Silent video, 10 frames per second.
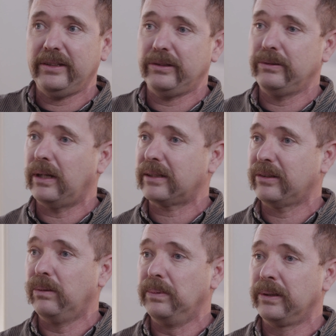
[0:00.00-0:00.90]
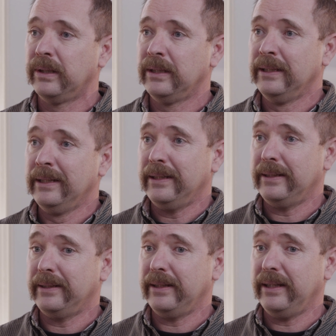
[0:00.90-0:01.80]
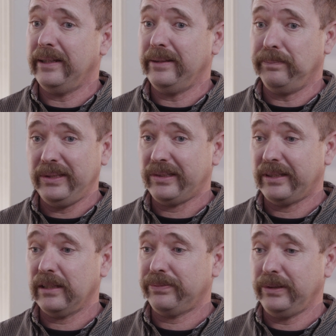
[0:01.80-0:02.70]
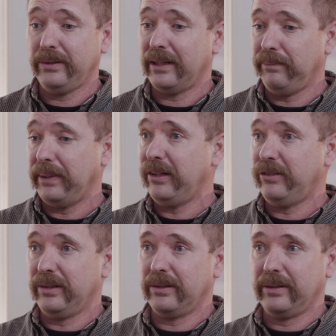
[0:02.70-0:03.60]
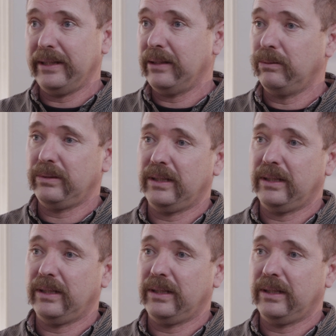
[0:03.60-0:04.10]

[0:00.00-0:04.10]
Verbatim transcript: into October. Uh, and to be successful, you've got to manage it during that whole